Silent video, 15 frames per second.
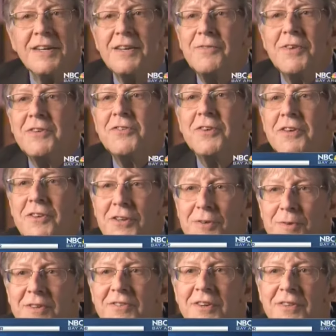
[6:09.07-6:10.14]
Individual
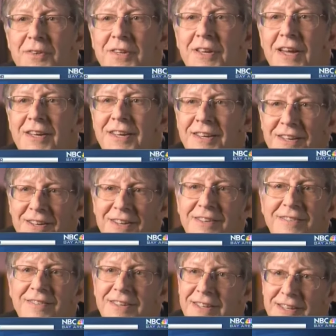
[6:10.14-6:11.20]
humans are the
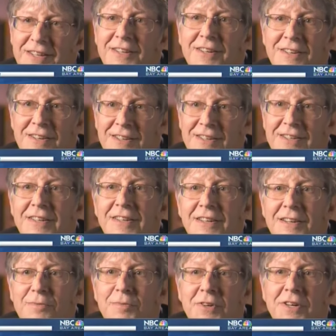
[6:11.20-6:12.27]
Achilles heel
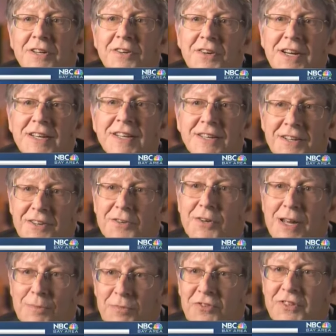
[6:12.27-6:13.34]
of bureaucratic
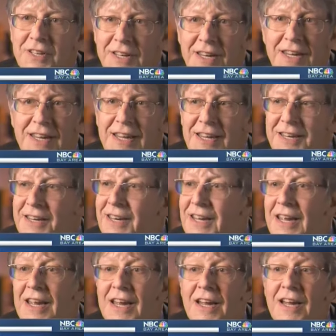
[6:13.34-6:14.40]
corruption, and
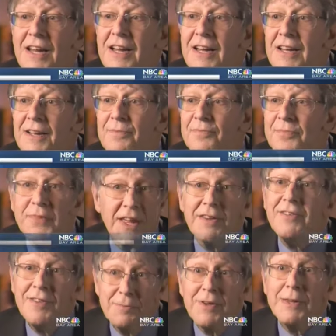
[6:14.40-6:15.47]

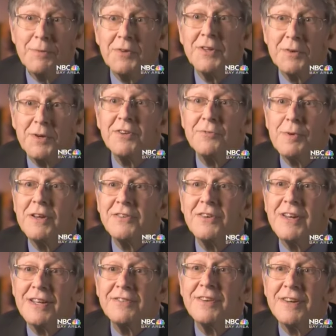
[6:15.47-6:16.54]
that's the people that we
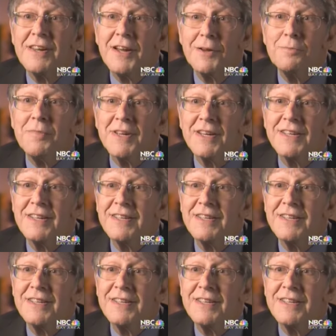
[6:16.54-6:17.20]
specialize in helping.